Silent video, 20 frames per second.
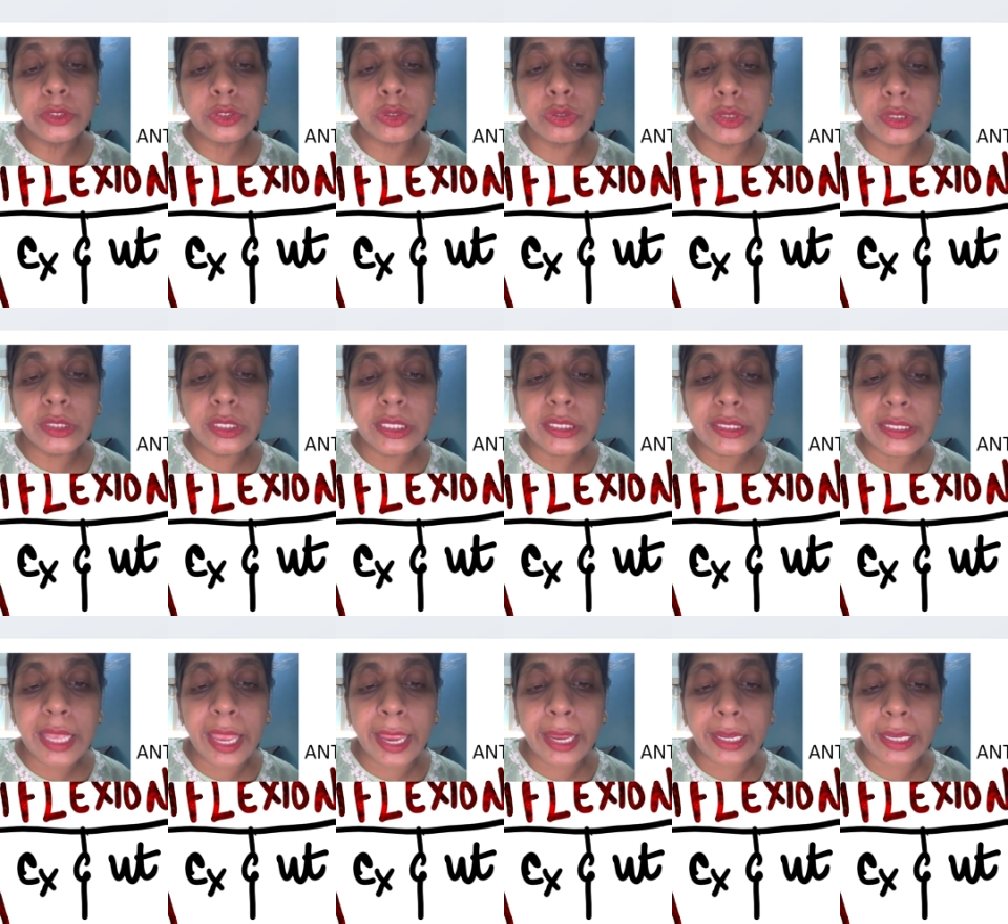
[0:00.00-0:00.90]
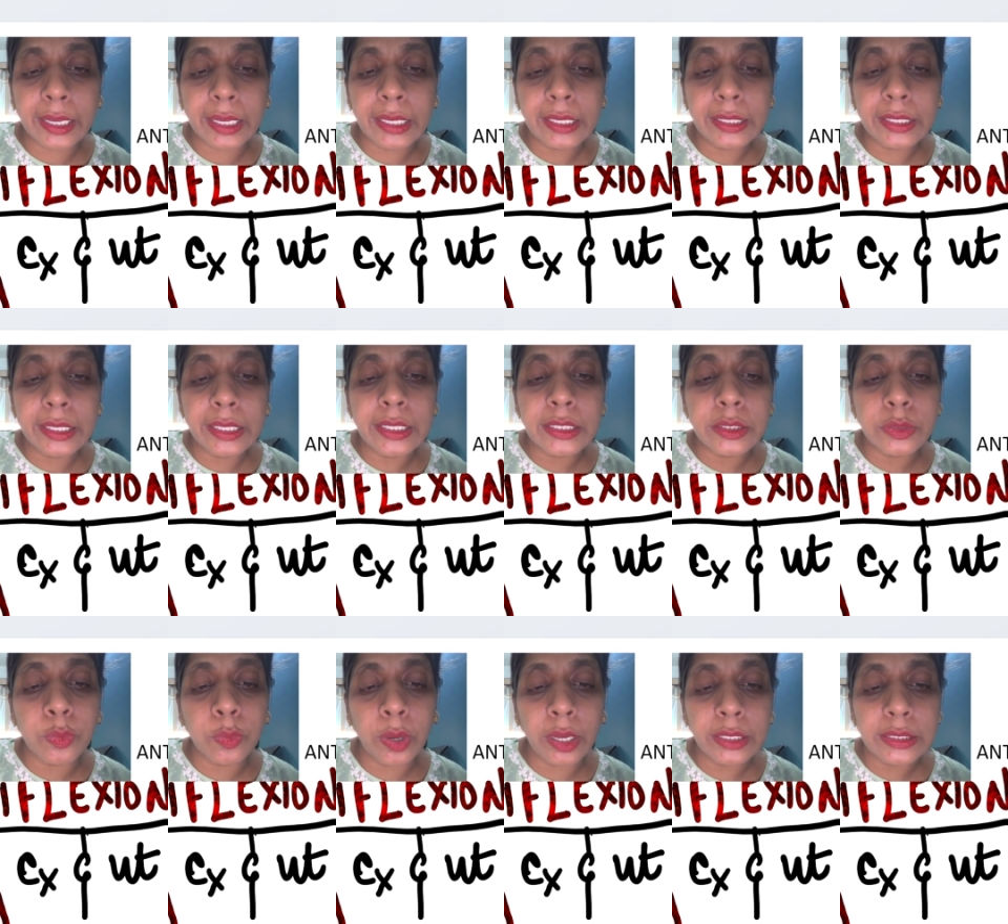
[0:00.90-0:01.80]
So this angle
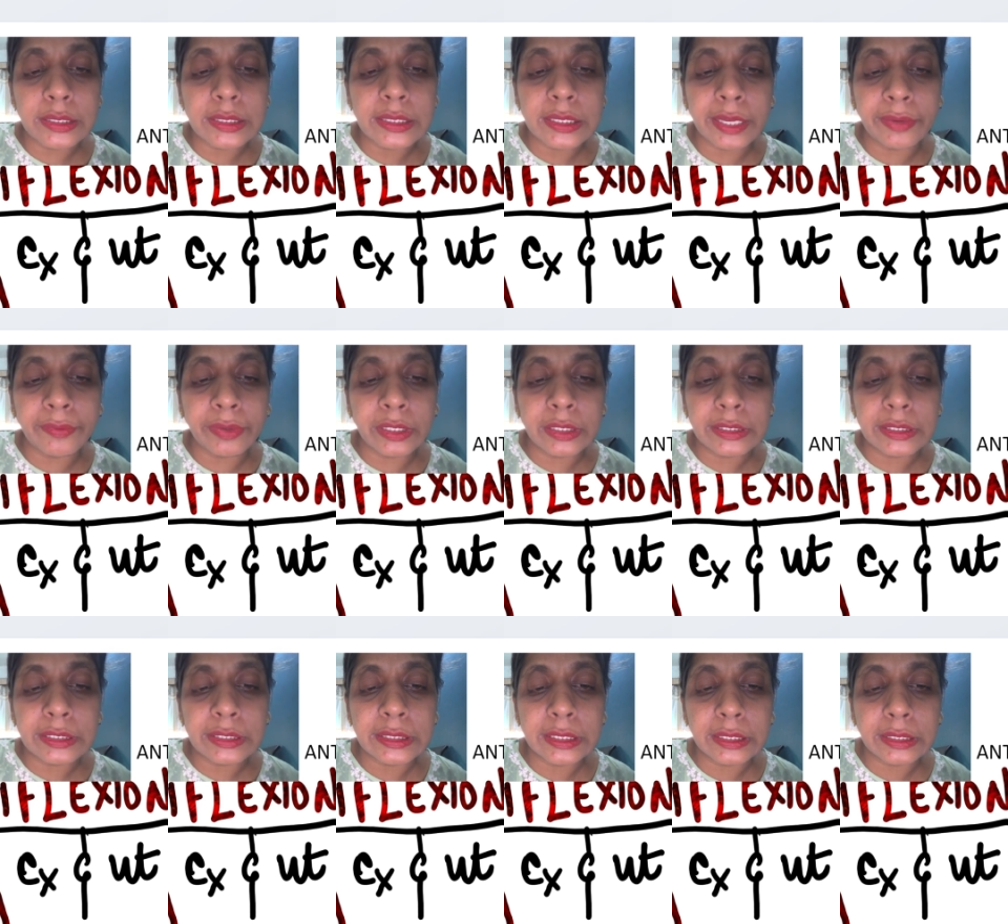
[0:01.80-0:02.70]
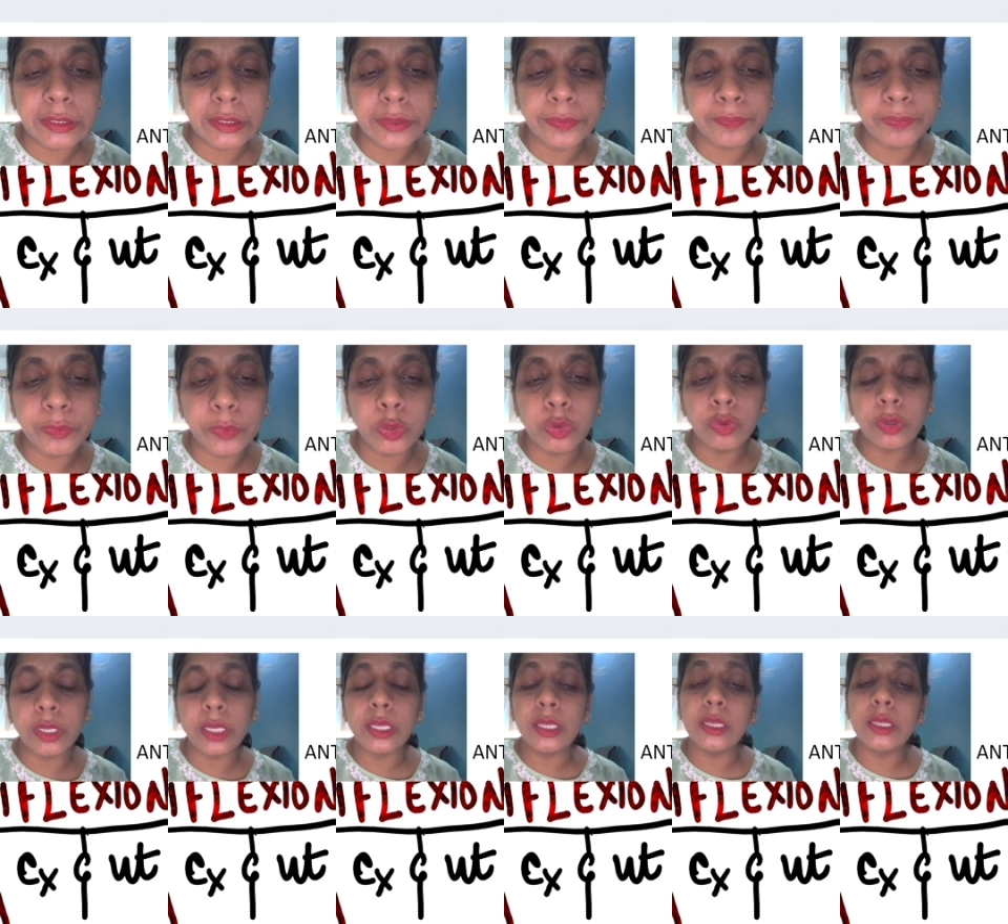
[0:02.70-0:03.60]
is 170 degree.
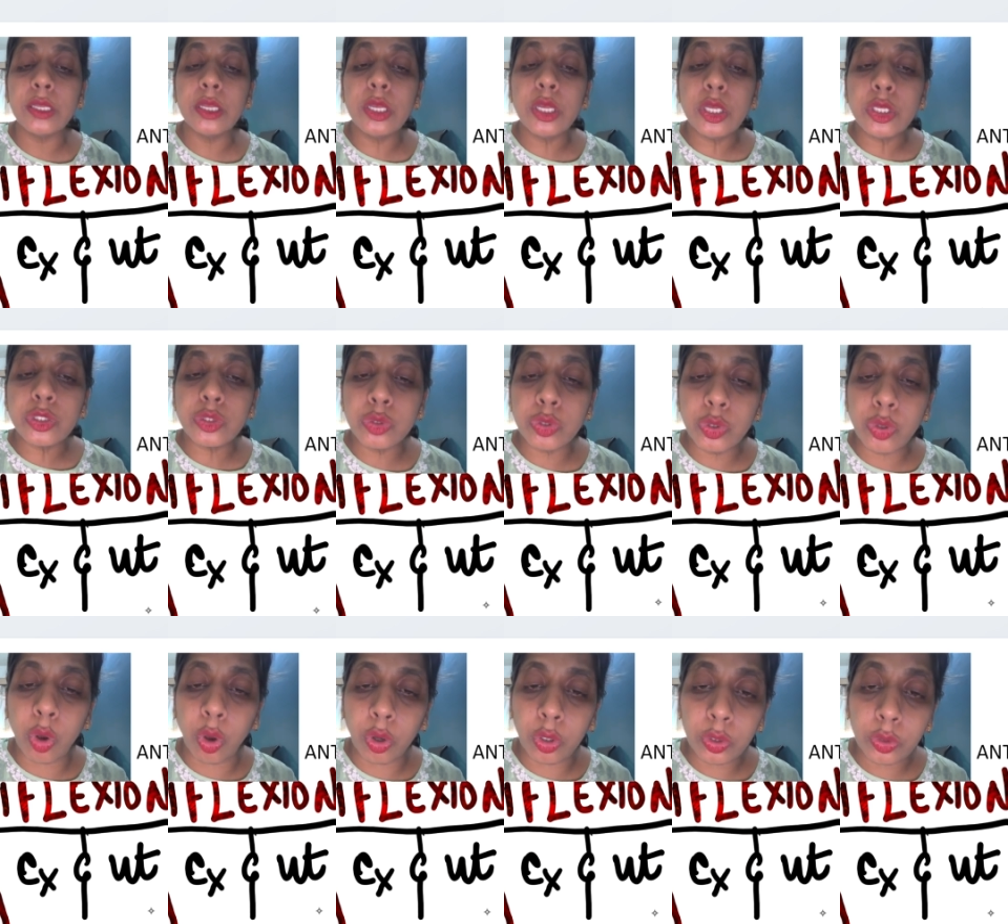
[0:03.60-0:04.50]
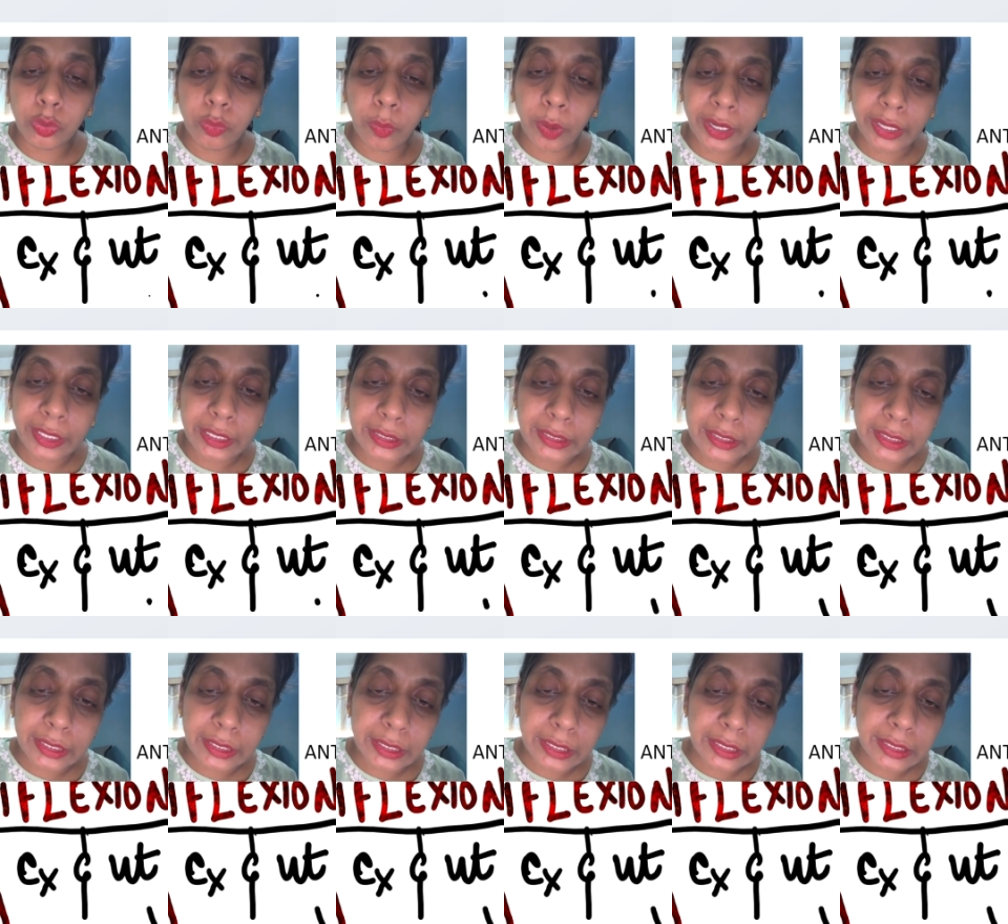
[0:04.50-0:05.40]
Okay, so you all know
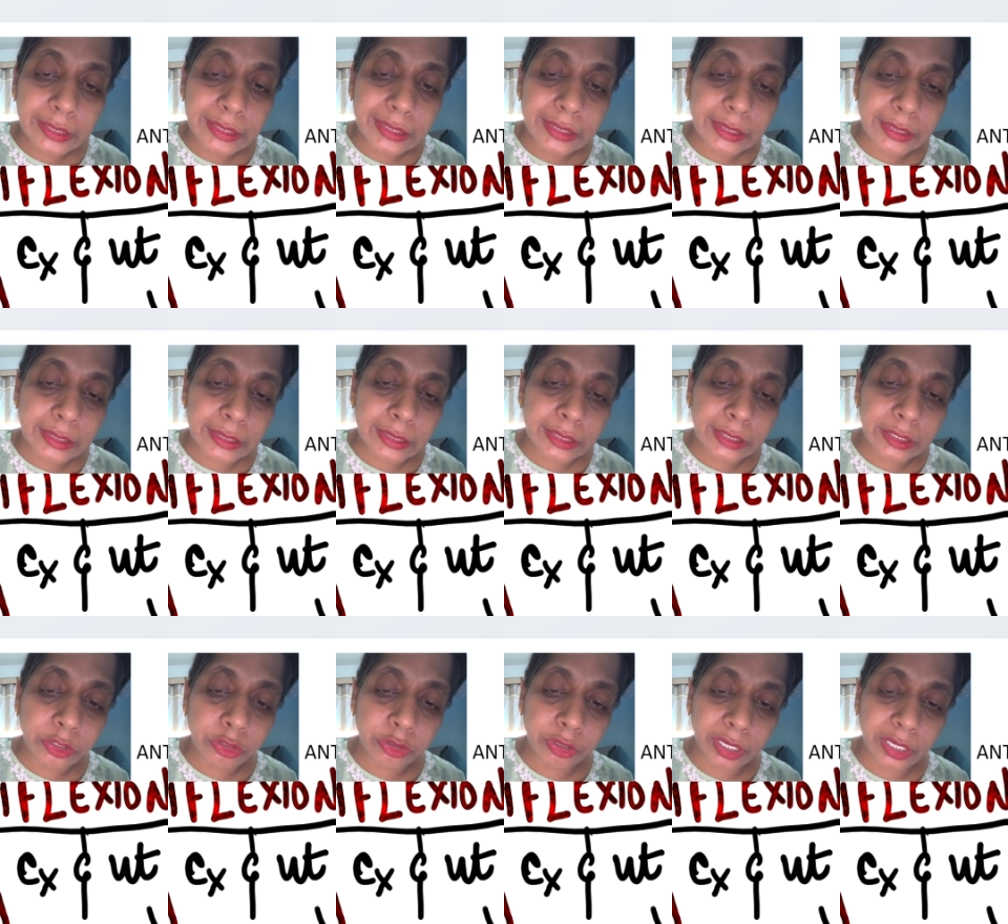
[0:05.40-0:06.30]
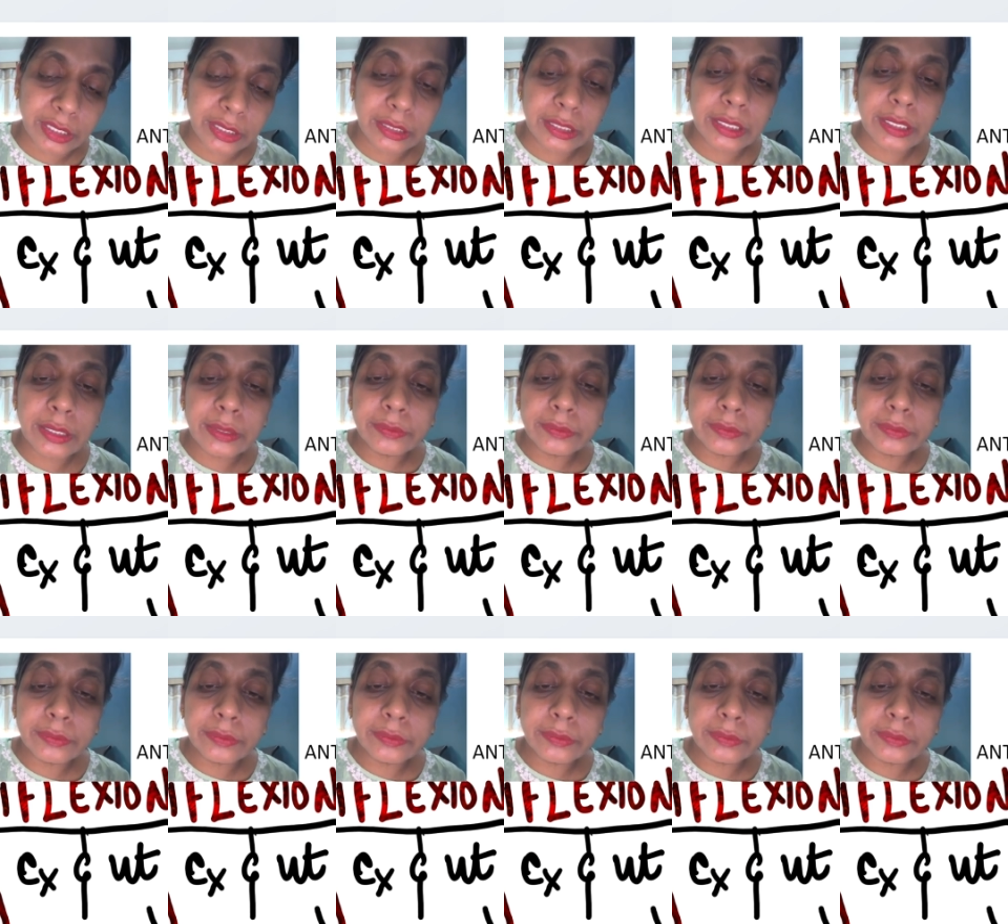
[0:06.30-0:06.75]
180 degrees the straight,